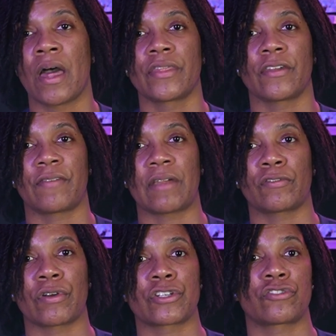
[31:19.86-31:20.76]
The favorite
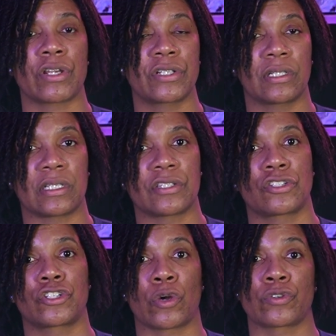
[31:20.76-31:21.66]
registration list
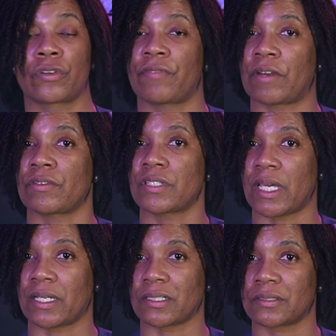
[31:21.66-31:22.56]
shows your favorite
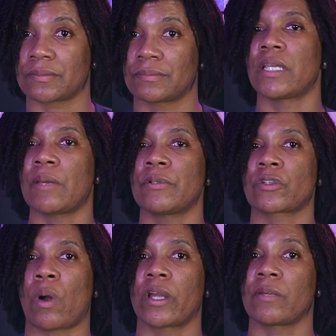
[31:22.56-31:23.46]
settings. The image
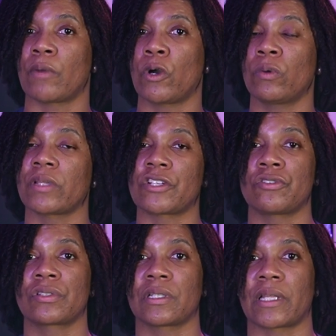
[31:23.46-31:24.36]
quality mode lets you
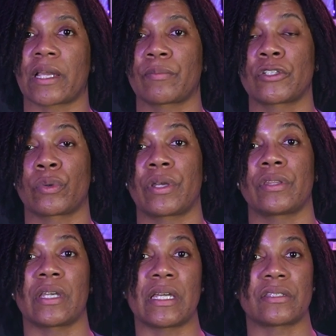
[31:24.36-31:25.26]
select between
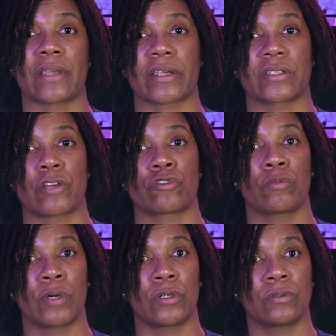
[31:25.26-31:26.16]
the Instax Natural
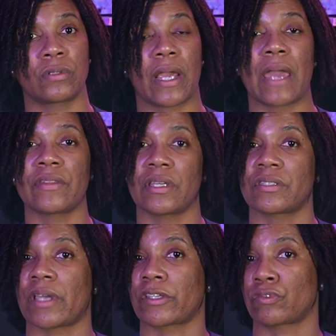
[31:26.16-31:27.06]
mode and the
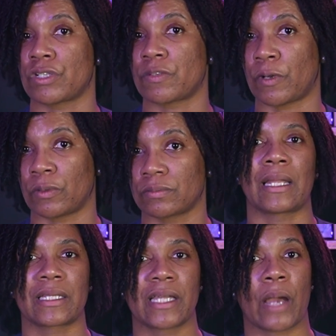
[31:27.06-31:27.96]
Instax Rich mode. I
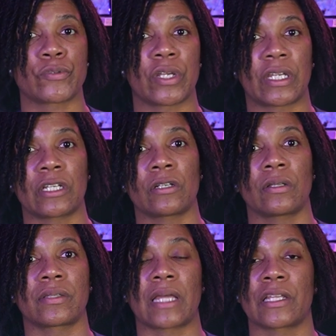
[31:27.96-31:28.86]
like the option here
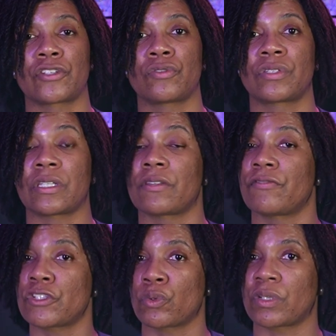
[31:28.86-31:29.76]
that lets you see the
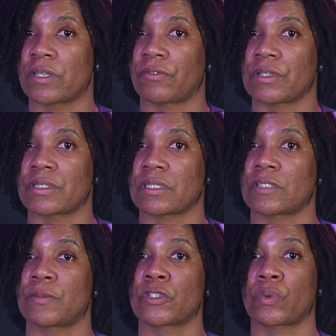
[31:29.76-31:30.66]
visual differences
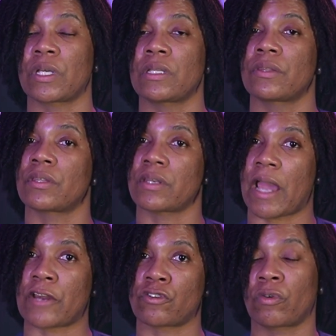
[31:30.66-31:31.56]
between the
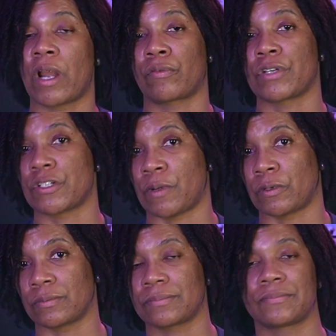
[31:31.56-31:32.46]
natural and rich mode.